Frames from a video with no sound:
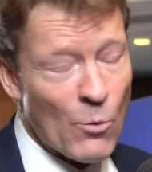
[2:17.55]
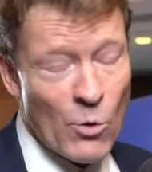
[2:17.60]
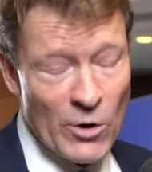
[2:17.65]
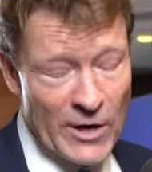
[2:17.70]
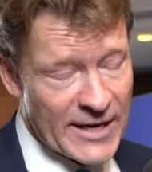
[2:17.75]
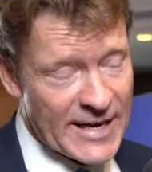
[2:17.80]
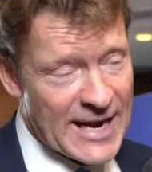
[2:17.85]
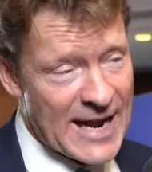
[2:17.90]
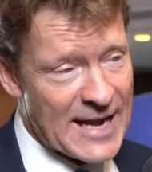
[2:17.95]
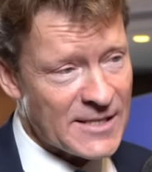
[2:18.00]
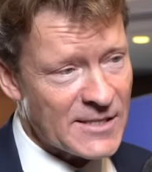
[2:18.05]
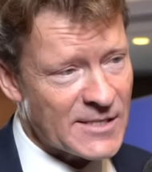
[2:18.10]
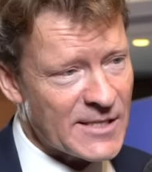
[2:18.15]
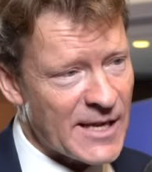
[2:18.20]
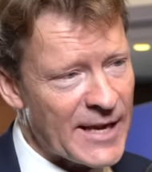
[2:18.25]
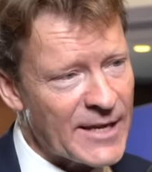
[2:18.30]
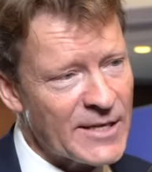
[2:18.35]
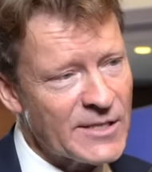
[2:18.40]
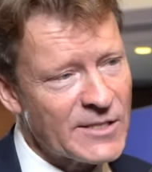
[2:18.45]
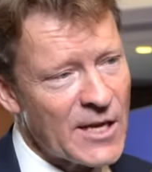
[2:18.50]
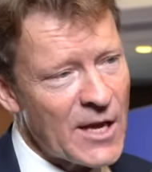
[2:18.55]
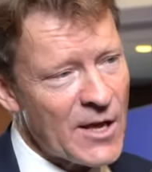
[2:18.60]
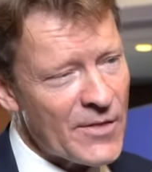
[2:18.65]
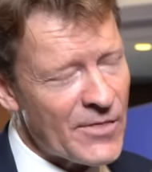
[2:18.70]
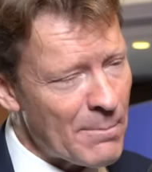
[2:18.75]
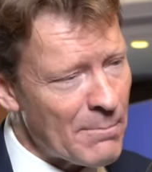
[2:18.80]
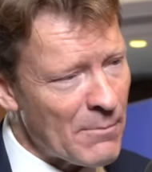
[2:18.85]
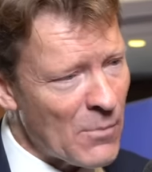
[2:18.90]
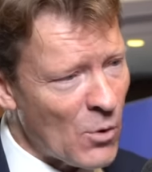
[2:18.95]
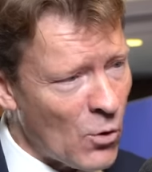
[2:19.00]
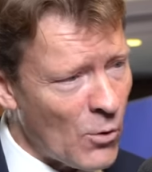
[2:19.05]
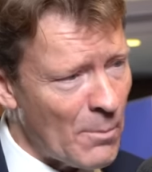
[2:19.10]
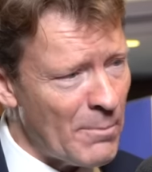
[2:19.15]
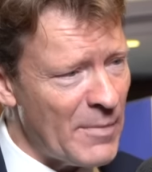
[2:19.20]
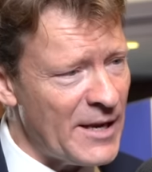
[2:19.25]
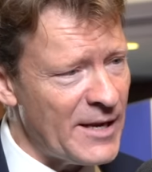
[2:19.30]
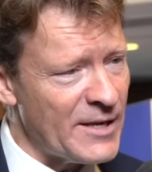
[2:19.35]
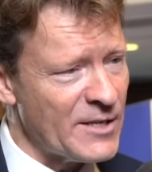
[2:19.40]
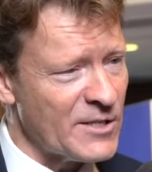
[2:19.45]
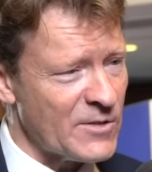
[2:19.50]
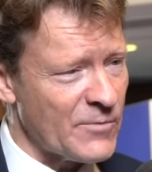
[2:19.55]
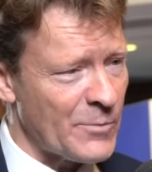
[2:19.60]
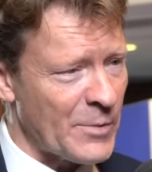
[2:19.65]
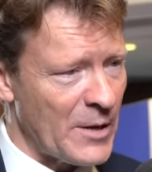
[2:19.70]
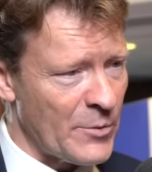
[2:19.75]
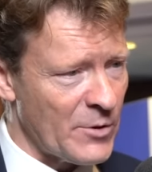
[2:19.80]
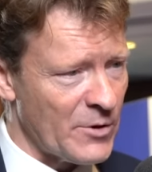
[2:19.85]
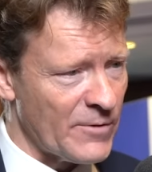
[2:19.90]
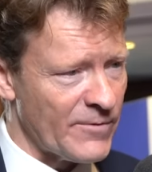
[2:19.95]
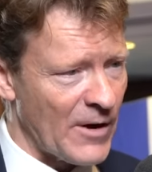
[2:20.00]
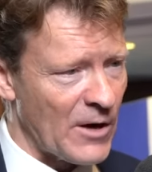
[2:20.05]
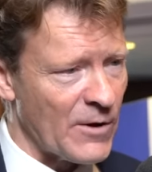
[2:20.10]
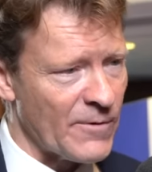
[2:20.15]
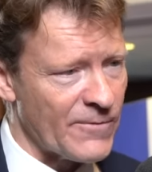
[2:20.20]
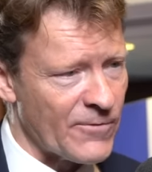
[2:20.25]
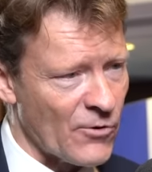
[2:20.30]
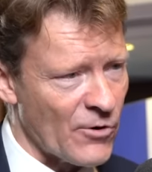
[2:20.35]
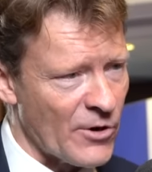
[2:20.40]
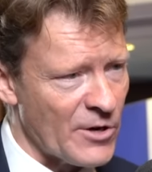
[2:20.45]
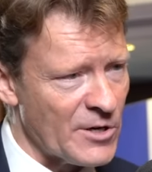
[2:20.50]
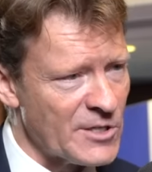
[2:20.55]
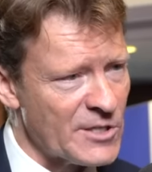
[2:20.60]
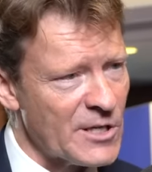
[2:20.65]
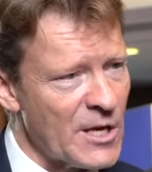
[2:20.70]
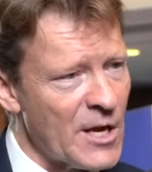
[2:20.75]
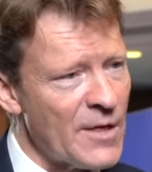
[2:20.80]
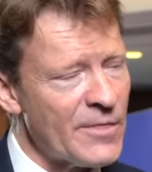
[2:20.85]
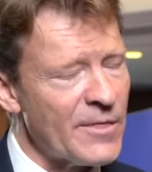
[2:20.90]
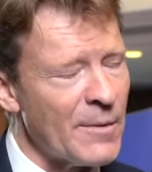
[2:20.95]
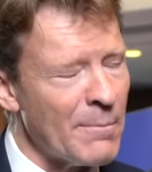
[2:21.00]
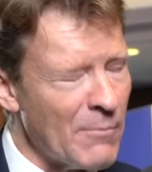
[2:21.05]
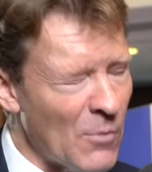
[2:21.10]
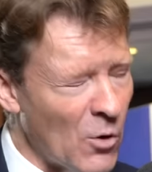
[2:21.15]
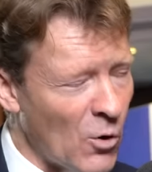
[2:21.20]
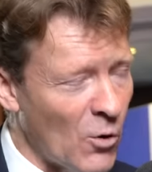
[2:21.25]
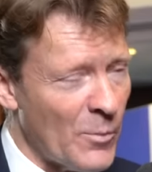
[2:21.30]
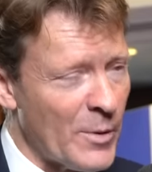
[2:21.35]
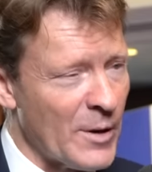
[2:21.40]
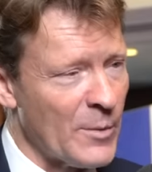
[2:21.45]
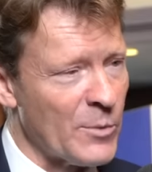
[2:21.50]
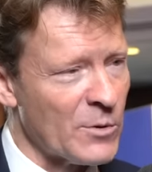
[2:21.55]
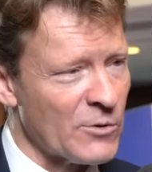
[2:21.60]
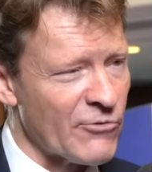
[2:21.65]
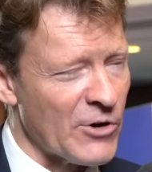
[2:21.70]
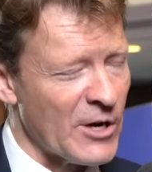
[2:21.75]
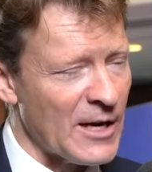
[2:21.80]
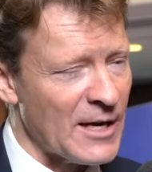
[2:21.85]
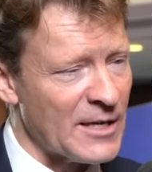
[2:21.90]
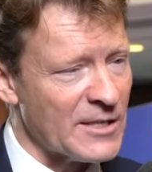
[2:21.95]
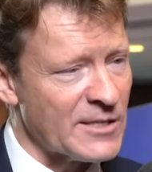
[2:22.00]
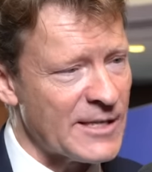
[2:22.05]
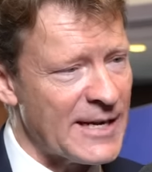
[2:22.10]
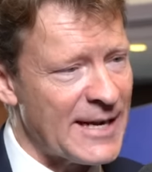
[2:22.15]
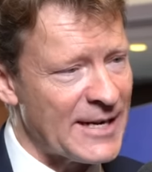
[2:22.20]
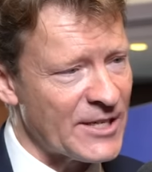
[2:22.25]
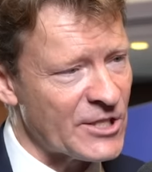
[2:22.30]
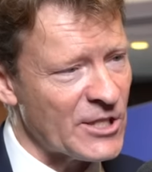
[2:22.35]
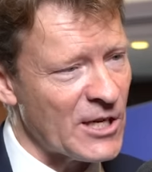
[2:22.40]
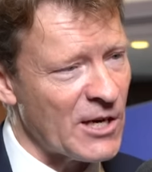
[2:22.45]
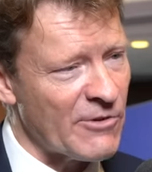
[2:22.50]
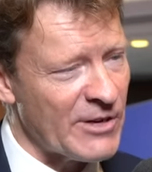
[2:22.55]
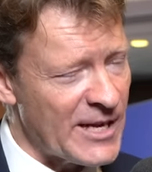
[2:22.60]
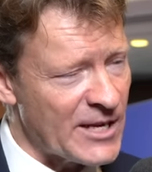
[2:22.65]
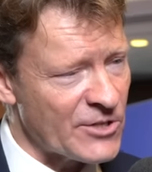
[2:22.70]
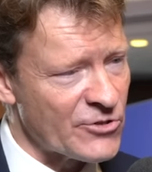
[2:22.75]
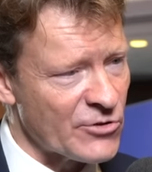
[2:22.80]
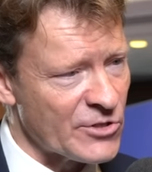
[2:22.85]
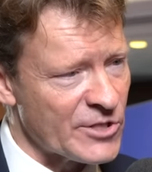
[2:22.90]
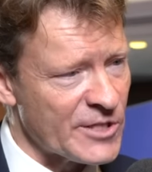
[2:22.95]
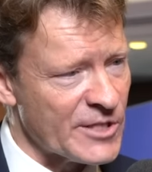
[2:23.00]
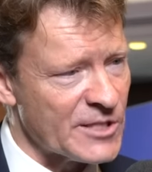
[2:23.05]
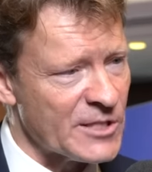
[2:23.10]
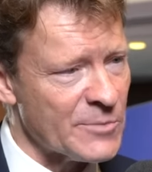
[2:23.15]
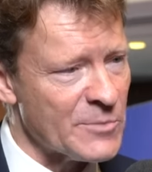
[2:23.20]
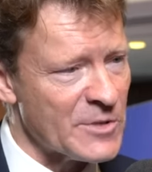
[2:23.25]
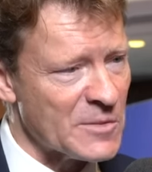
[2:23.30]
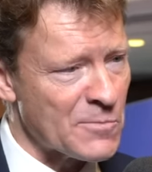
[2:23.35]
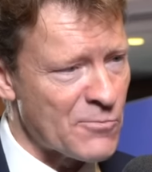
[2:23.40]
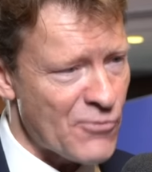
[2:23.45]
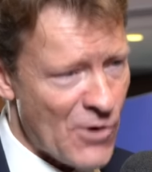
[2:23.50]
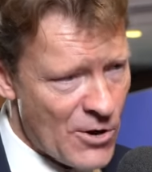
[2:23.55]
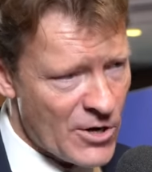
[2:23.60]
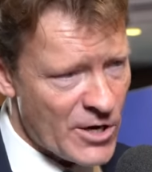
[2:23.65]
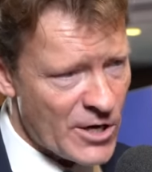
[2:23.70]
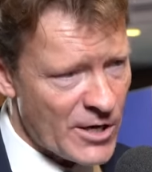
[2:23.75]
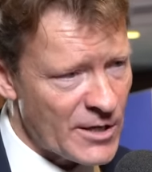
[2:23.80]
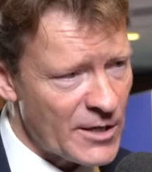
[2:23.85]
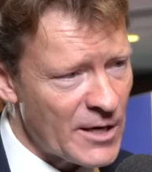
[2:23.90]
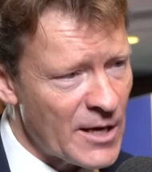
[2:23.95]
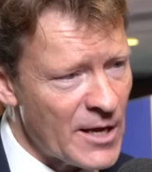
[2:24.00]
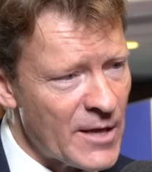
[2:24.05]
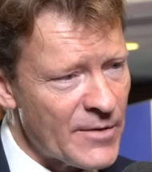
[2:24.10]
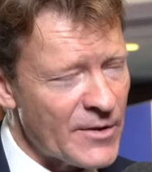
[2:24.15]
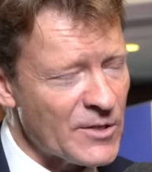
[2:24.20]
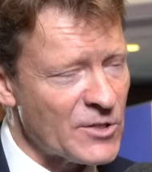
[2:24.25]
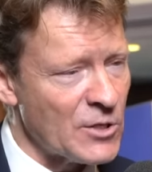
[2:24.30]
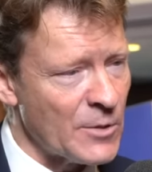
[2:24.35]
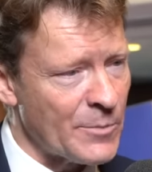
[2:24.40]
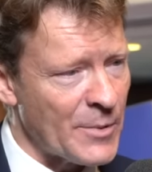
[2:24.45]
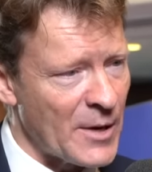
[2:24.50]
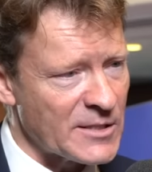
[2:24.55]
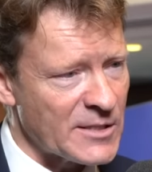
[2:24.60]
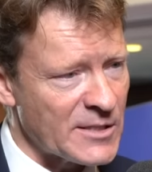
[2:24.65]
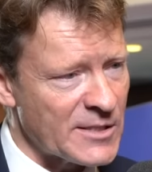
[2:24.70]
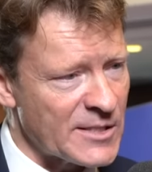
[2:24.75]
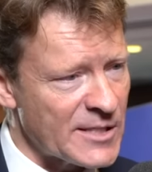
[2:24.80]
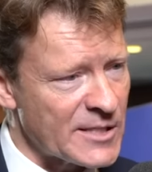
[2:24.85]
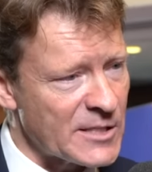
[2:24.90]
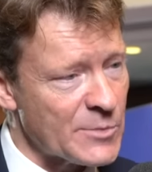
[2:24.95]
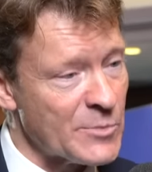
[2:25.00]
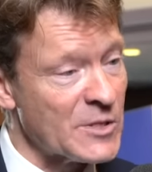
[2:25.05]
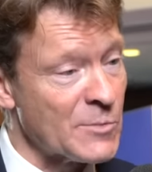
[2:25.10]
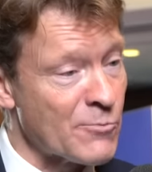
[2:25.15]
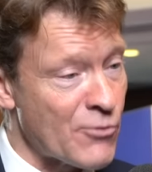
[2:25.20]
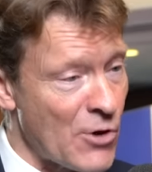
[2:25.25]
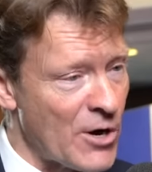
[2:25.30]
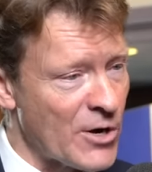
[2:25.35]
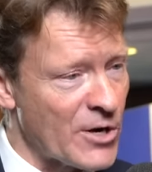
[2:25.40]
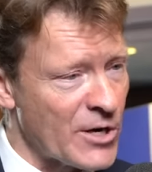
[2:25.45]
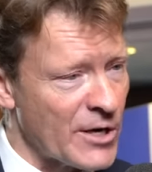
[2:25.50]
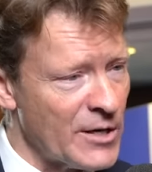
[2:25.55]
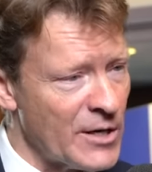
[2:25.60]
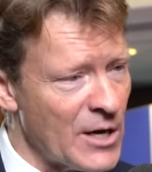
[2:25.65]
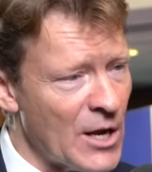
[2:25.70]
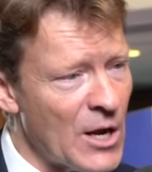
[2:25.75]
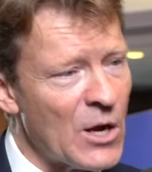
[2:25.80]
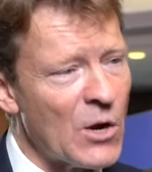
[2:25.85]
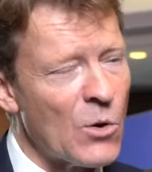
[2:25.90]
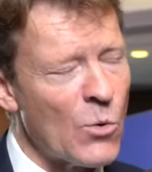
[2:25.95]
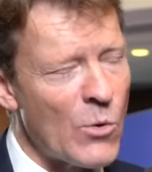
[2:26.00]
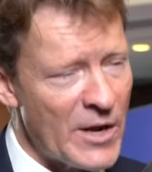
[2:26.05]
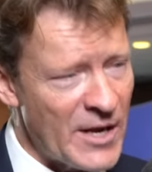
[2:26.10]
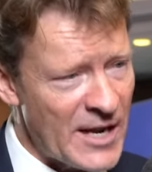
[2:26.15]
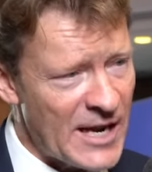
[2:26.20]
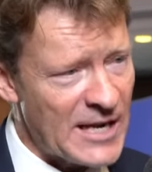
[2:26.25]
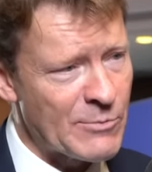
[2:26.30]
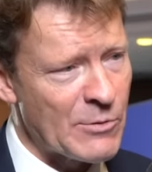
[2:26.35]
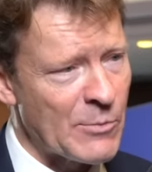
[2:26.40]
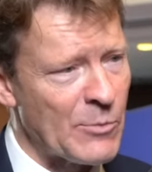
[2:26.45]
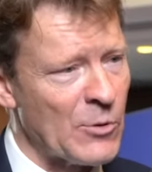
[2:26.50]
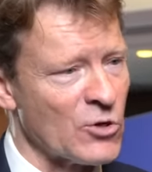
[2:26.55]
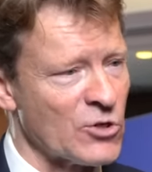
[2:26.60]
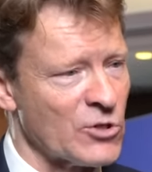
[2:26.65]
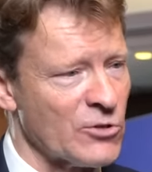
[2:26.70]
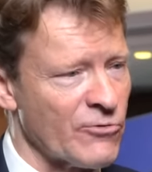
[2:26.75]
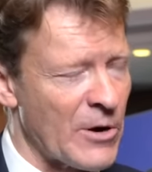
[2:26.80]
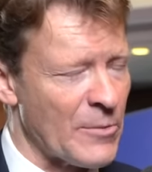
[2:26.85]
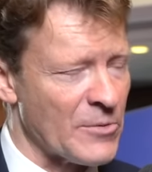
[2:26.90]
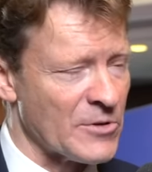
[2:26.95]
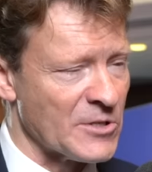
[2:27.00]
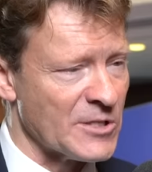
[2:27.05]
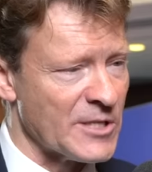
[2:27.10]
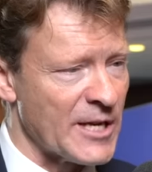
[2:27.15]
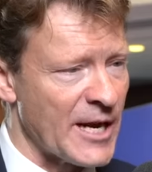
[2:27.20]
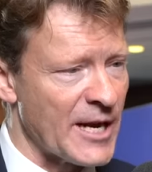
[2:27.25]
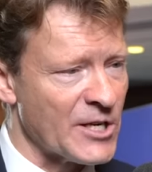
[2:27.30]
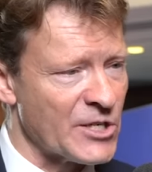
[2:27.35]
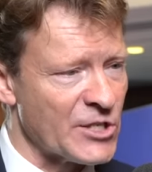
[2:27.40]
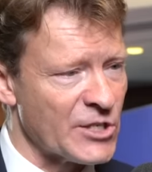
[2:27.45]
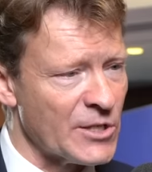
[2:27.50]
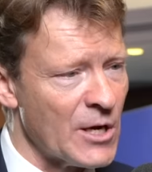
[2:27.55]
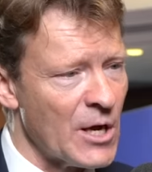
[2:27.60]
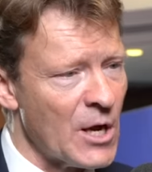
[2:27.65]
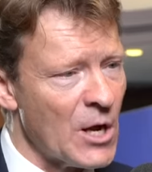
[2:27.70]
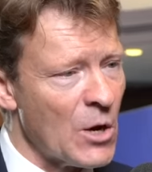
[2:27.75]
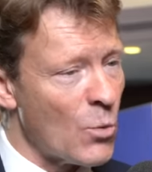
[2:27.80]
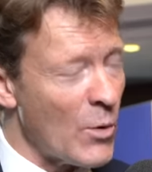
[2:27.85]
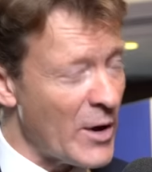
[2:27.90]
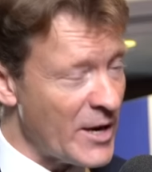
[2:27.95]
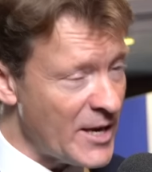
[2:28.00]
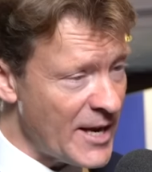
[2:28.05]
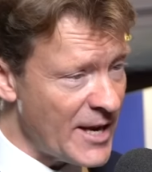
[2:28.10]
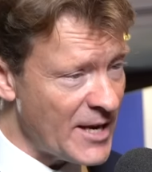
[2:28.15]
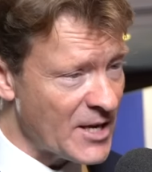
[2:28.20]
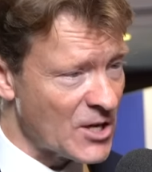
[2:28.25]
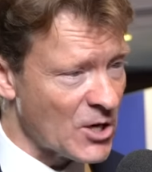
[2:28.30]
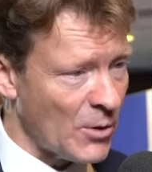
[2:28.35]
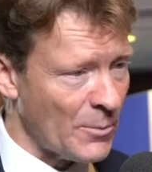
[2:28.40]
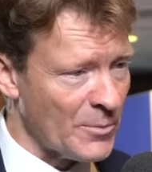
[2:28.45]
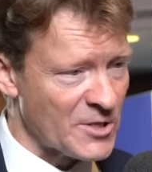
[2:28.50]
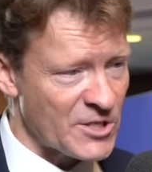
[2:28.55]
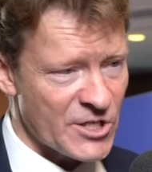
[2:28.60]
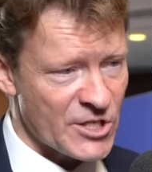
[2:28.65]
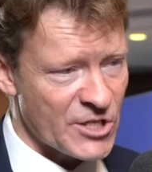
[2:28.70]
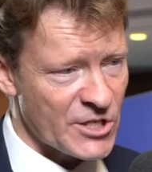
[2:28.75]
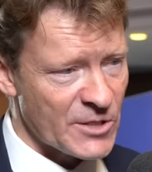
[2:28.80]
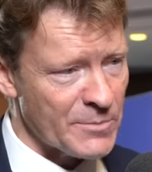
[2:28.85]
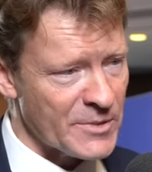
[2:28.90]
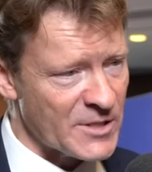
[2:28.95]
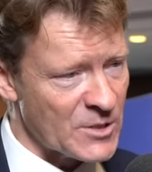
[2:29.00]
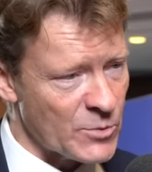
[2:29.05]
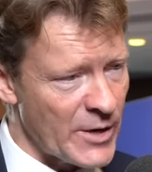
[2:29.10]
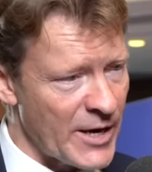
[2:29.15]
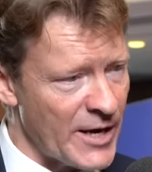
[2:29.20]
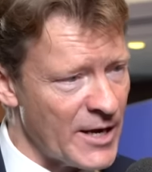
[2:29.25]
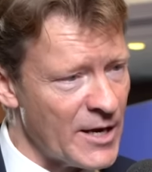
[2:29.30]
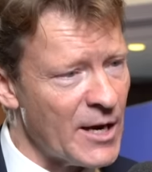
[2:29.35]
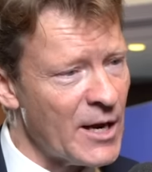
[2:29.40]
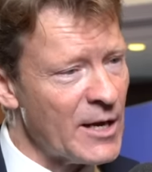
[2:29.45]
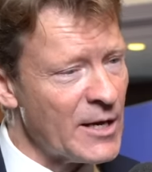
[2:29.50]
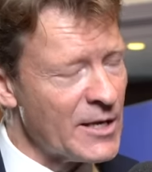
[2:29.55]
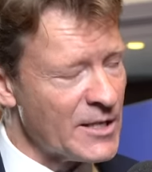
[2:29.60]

What I can say is the more millions of people who vote for us, the more people will realise that actually our electoral system is broken, the two-party system is broken, we need proportional representation, we need competition between